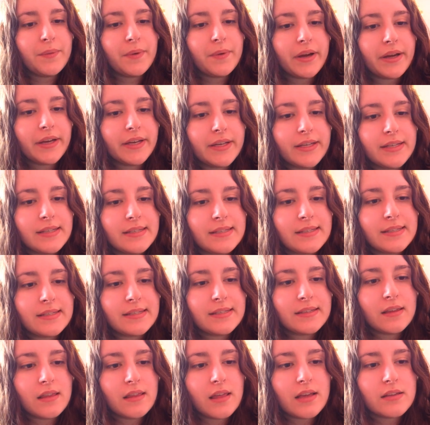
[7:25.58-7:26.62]

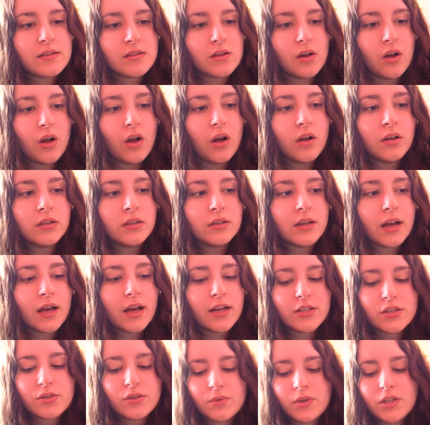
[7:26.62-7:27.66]
Anyways, that's all.
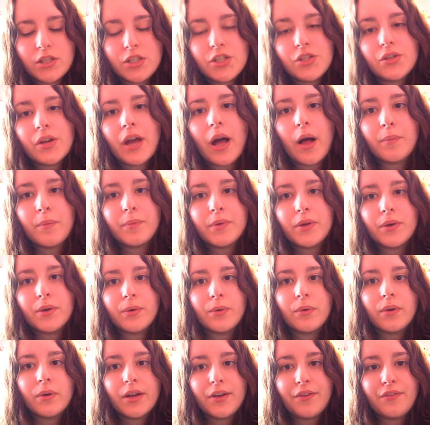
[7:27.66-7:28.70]
I just wanted to help
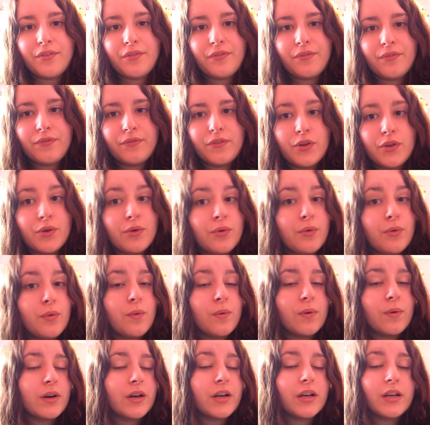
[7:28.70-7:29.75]
you if
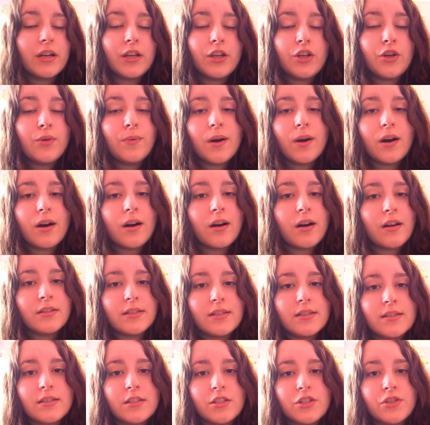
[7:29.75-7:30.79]
you are in
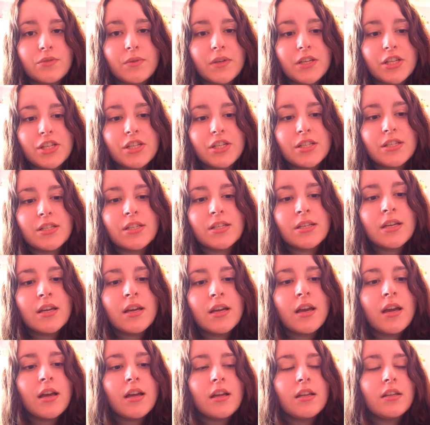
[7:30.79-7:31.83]
this situation.
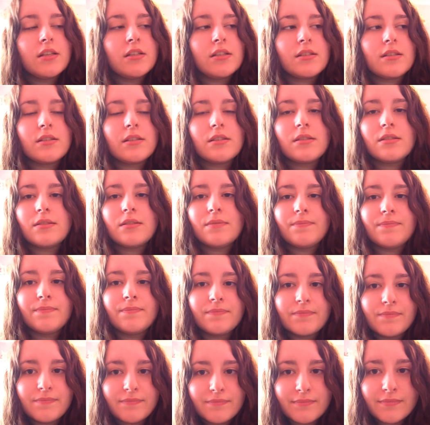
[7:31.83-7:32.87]
Just
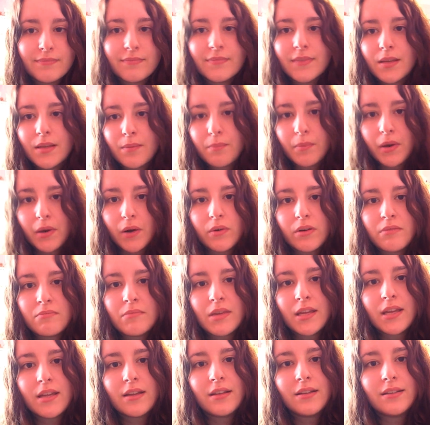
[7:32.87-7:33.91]
bear with
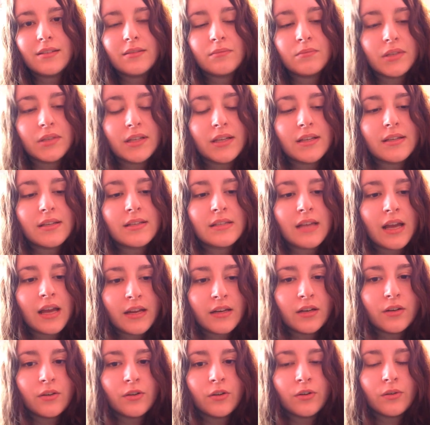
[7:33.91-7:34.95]
me, because
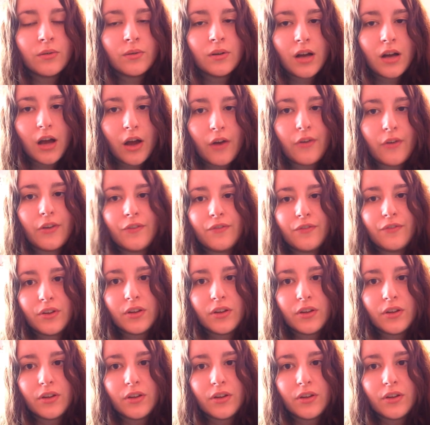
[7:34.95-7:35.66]
I know how you